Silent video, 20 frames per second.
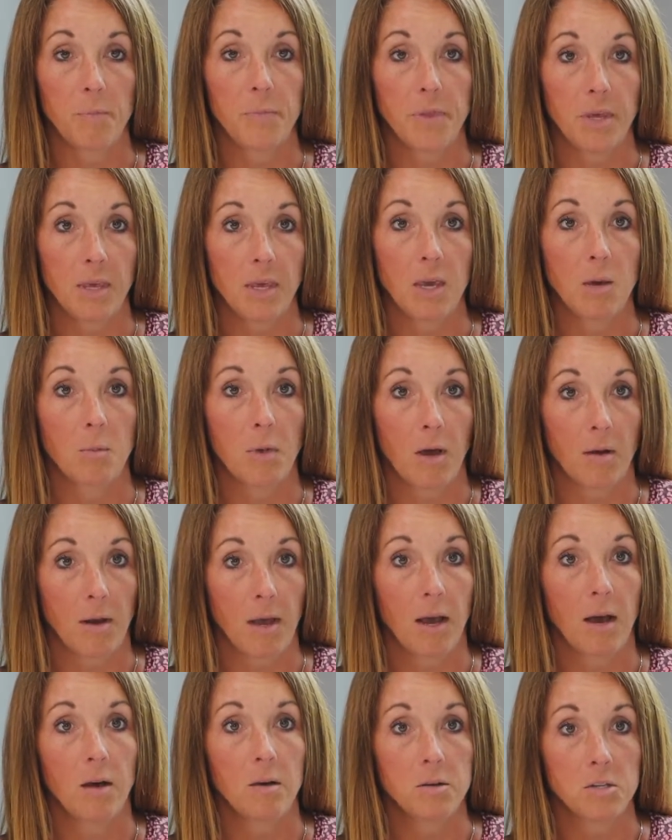thinking about
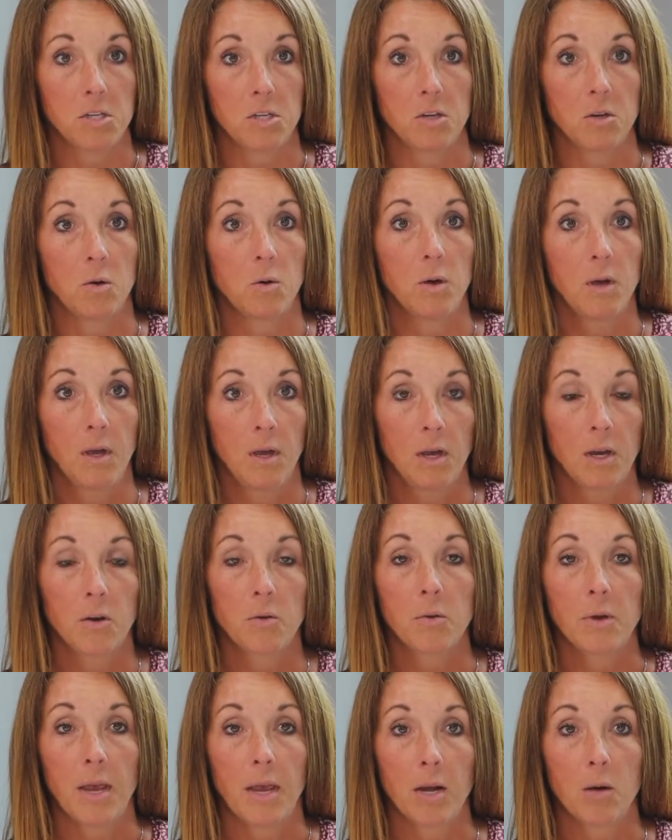how to
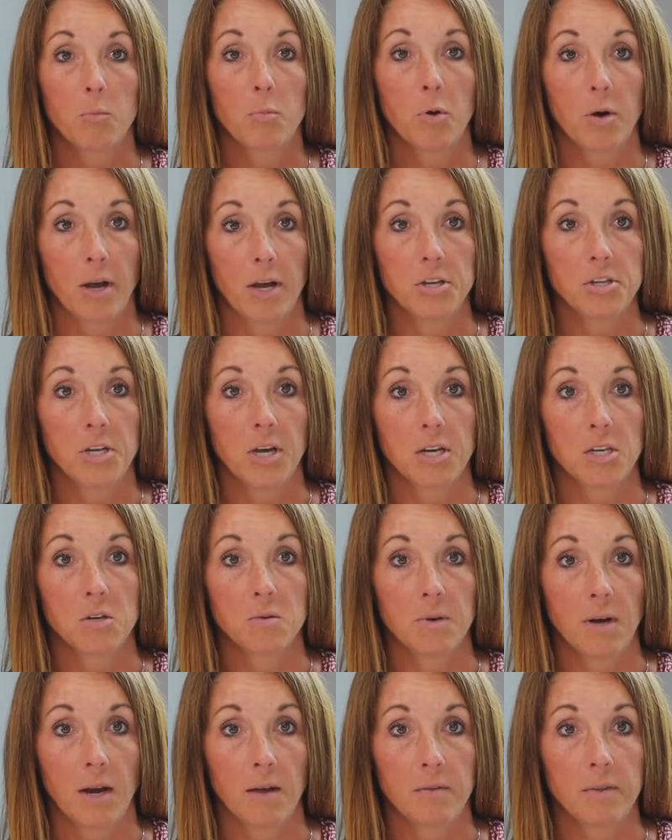create a project
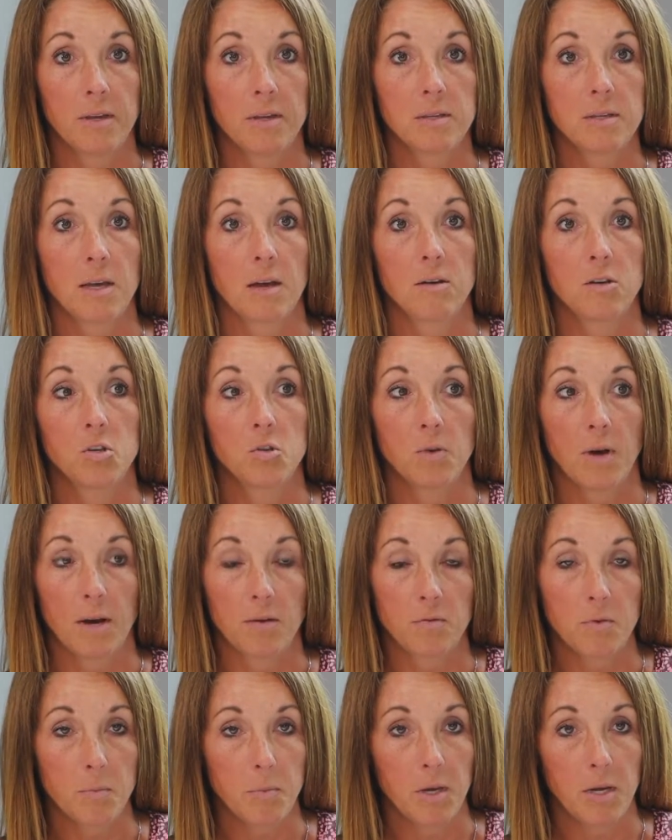around this, how to
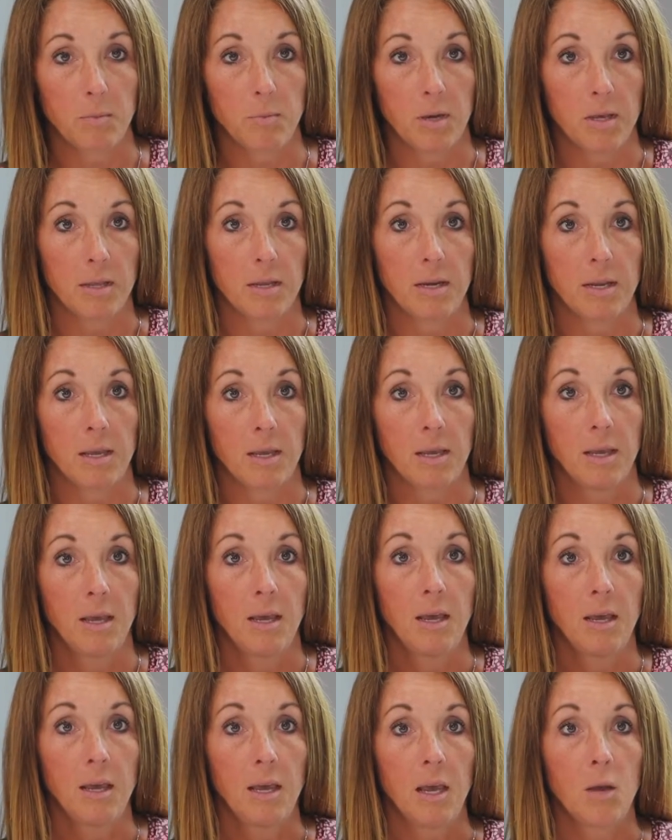drive repeatability
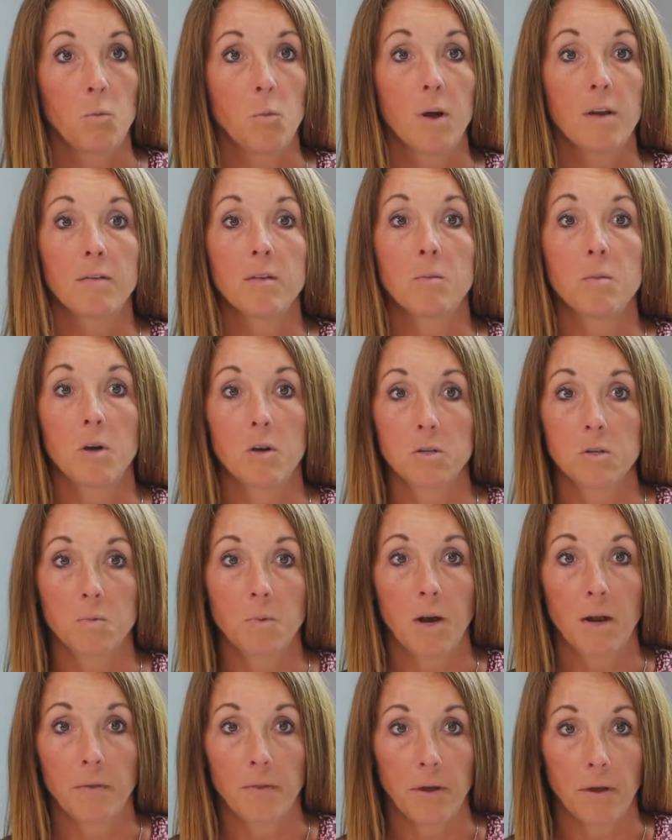in one of the most
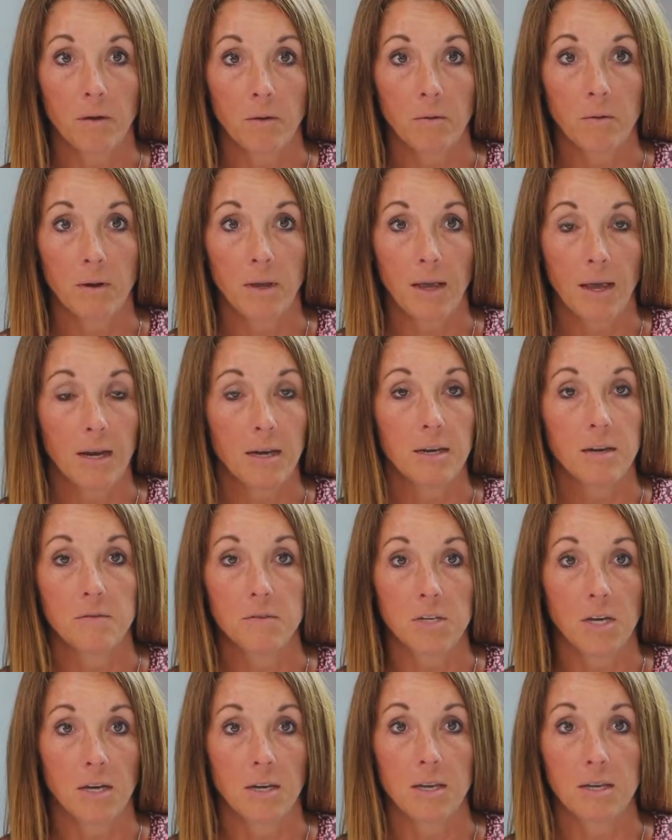well-known additive
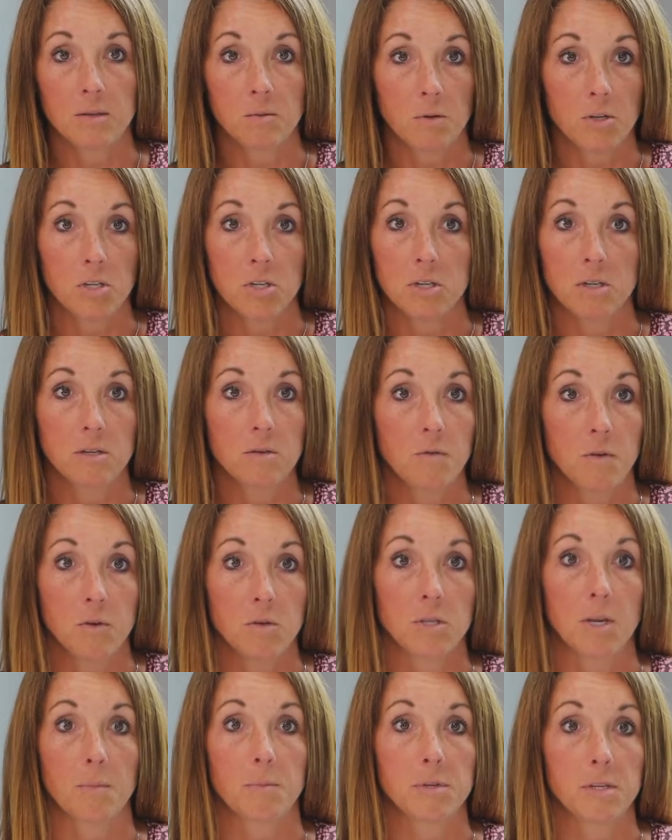techniques, which is
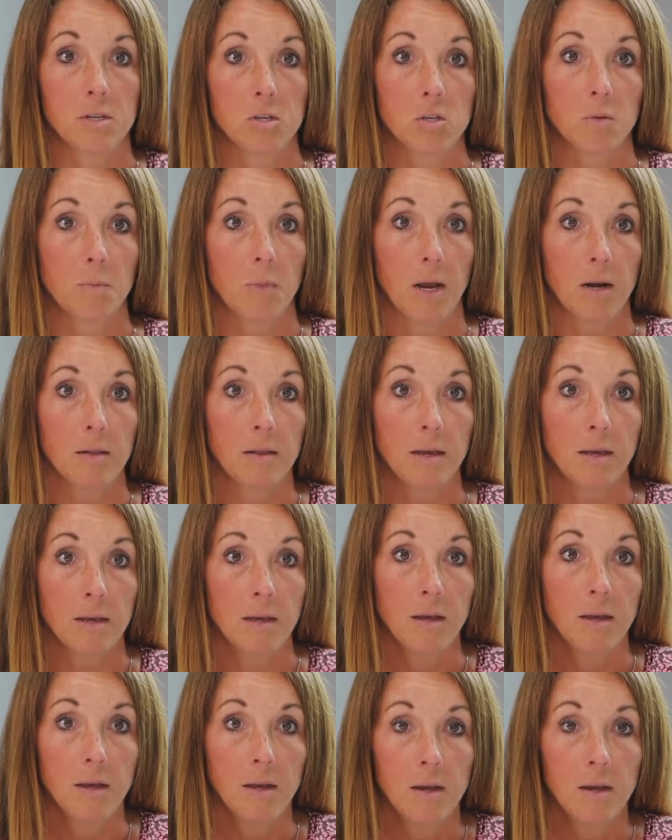fused deposition modeling.